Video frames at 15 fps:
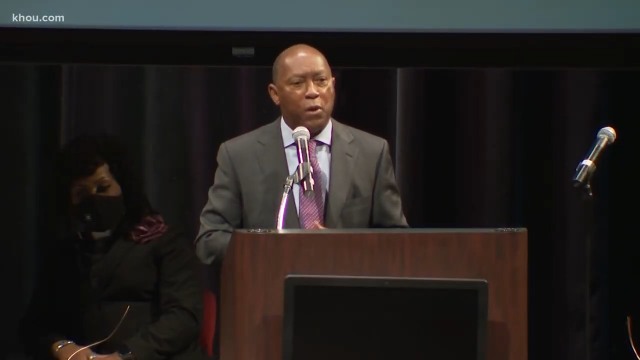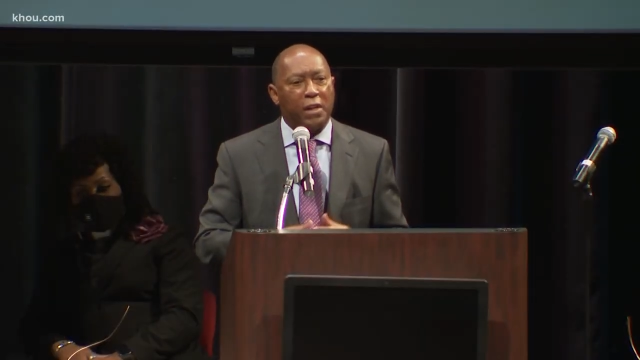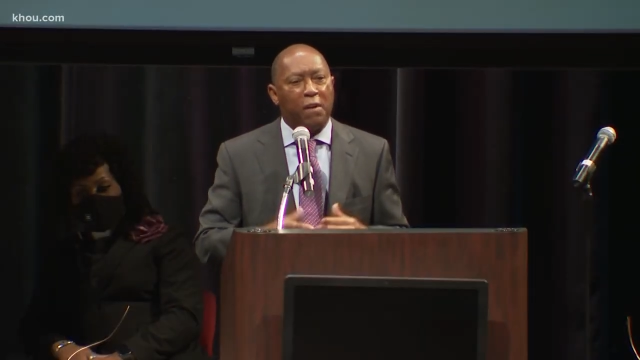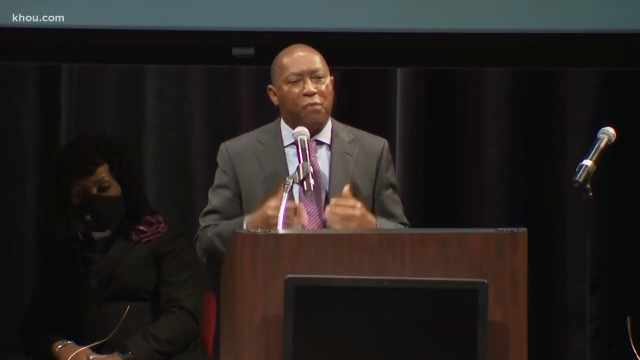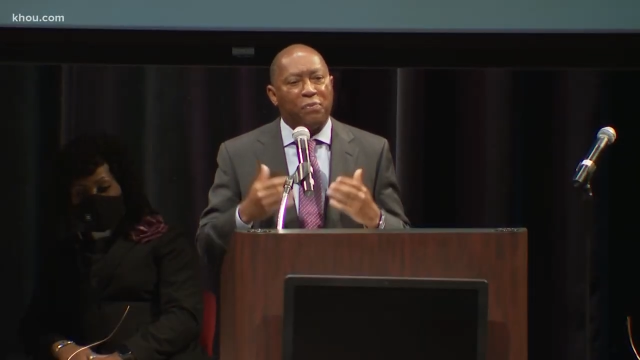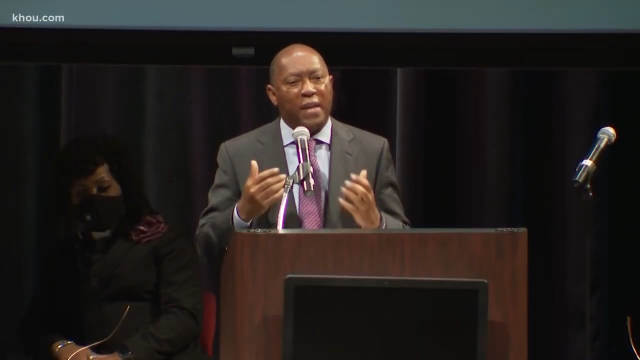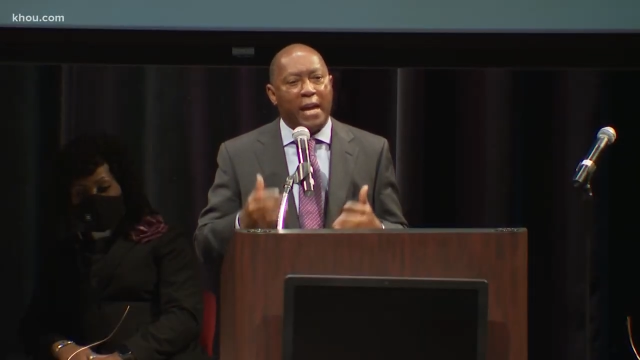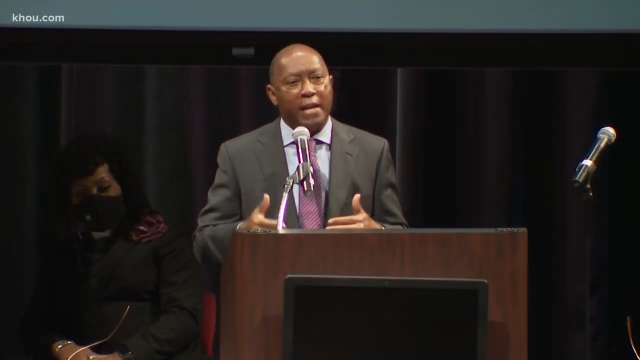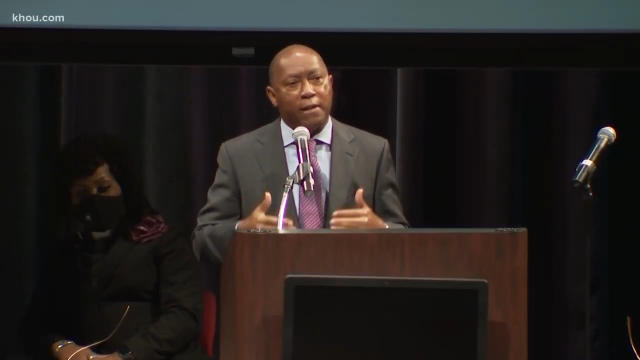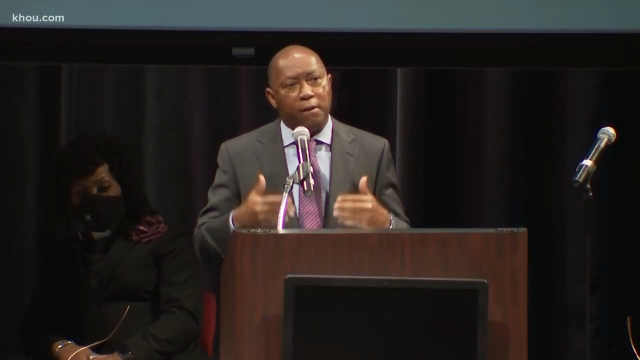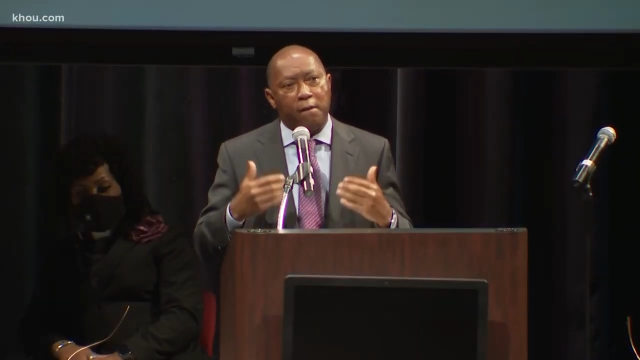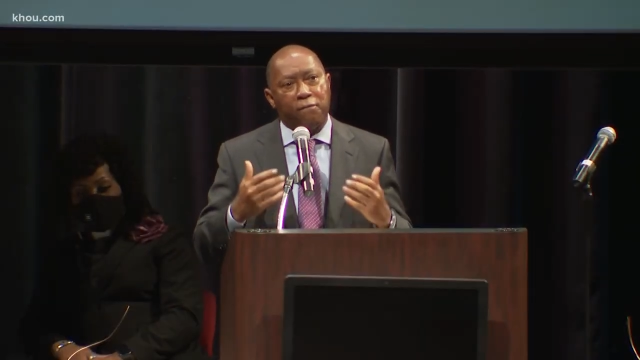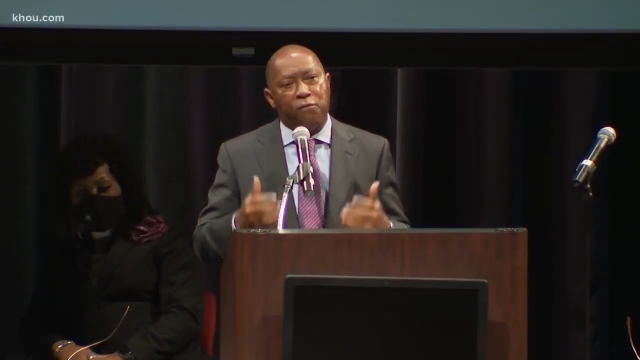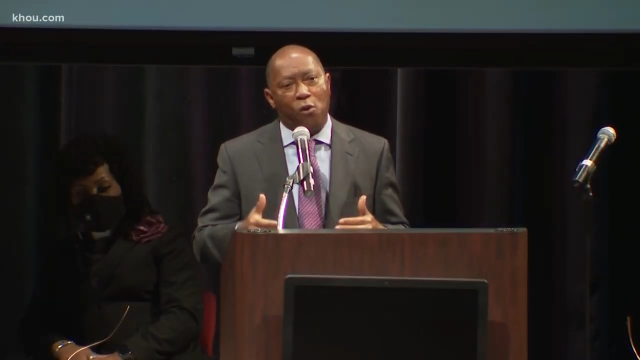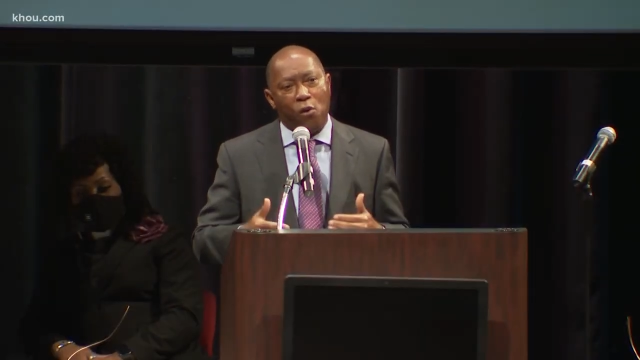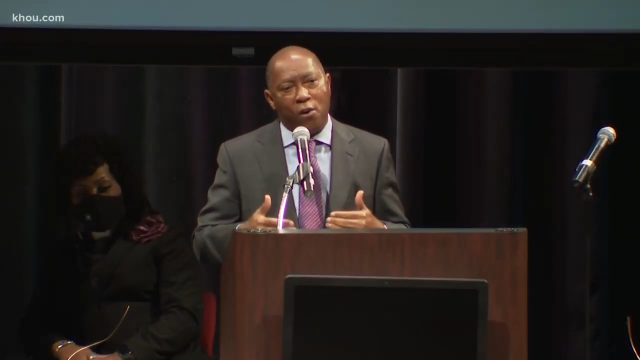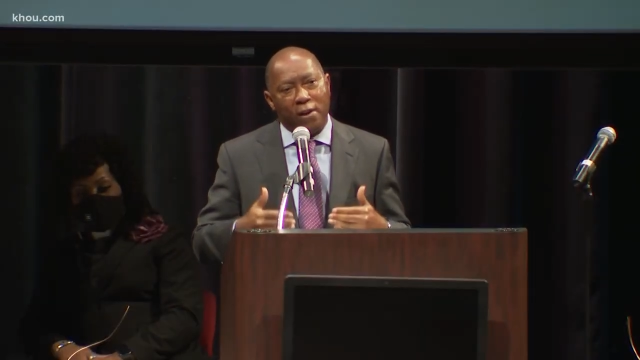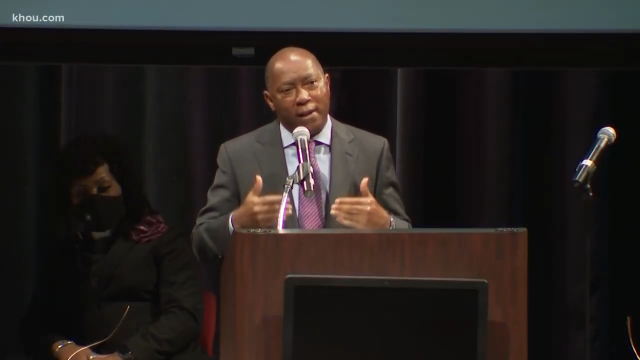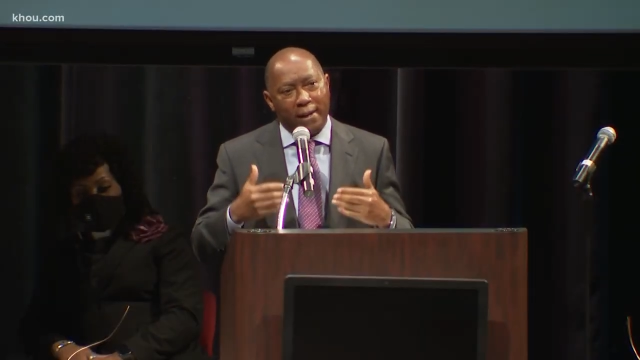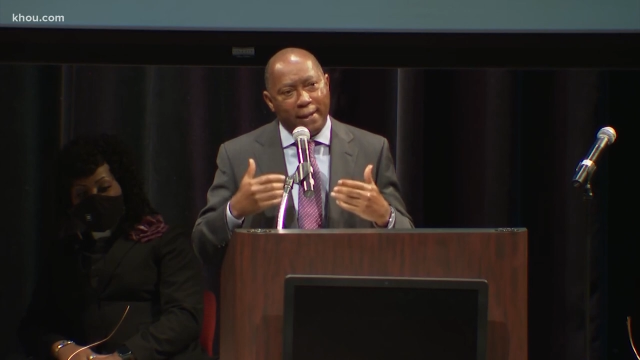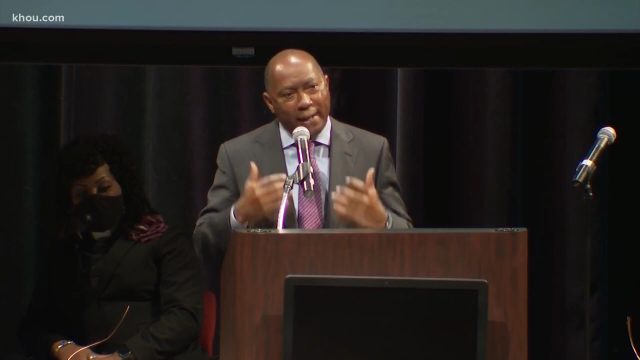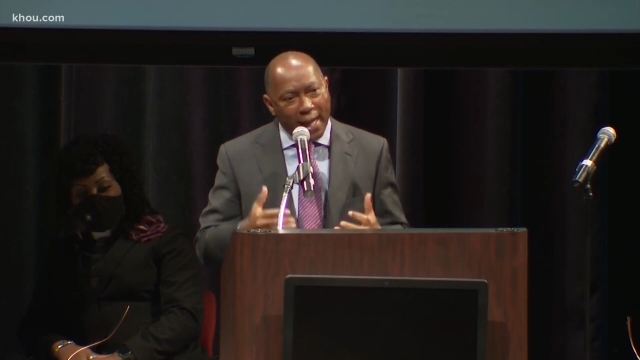We want to thank her
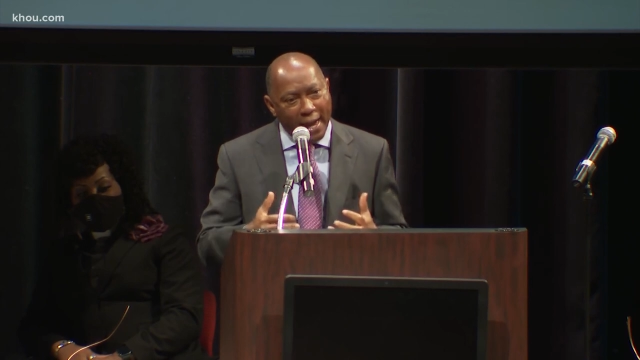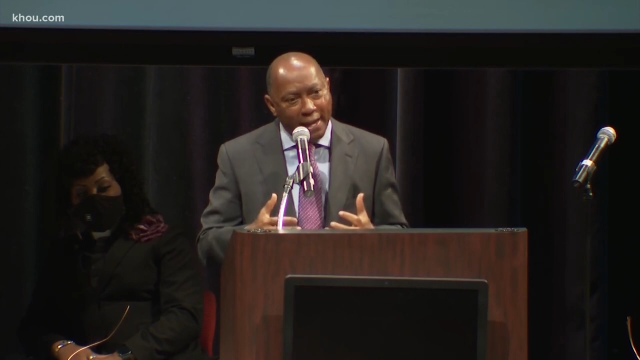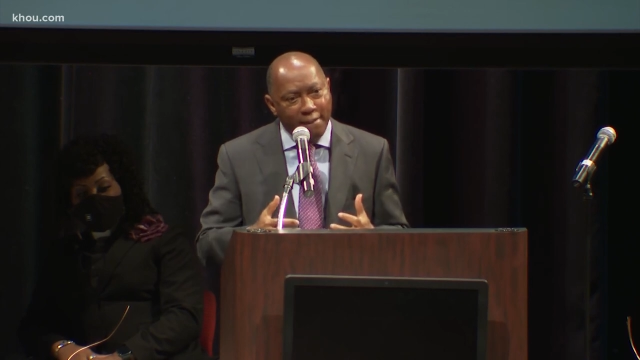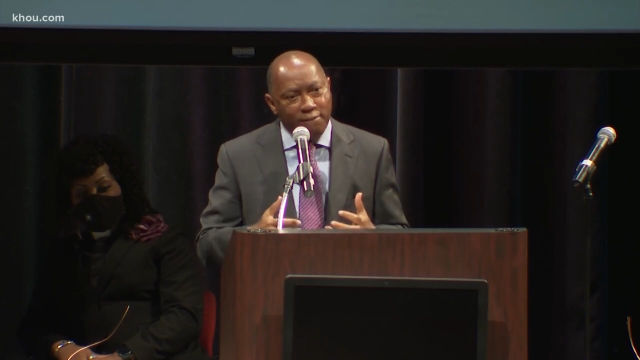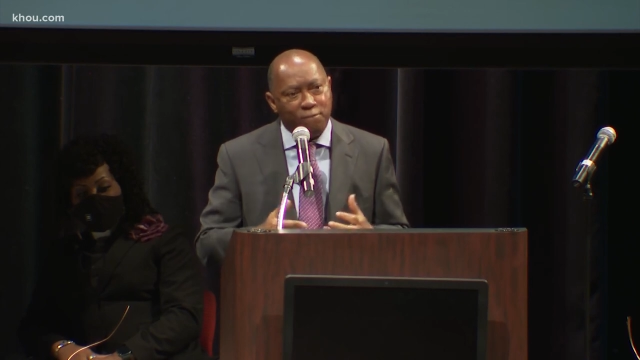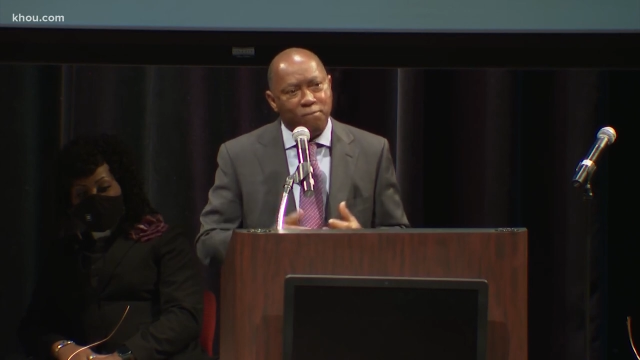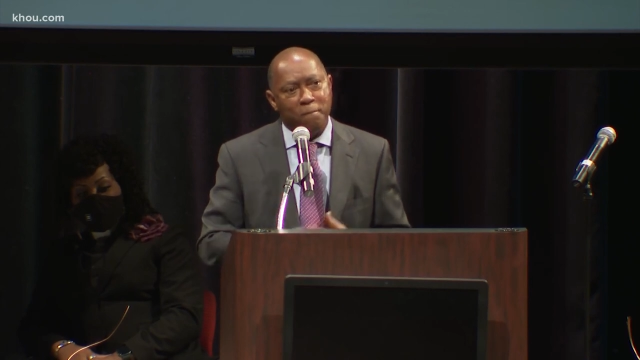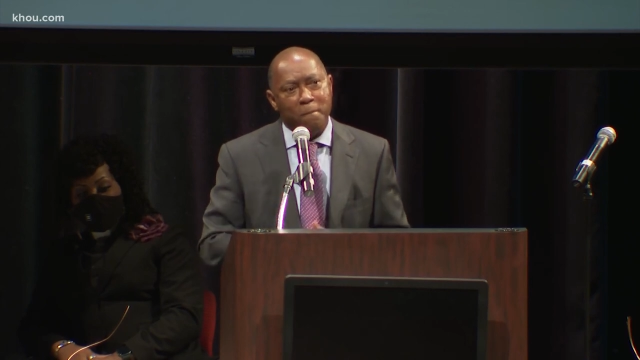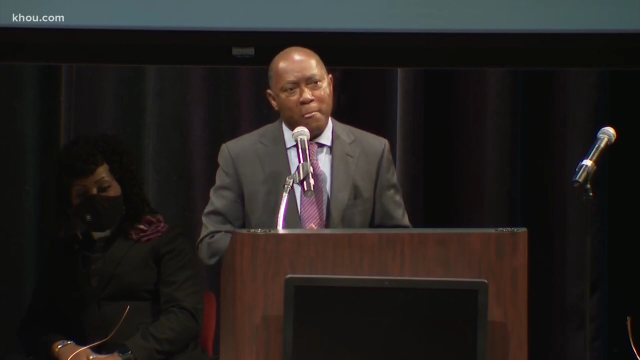for her life.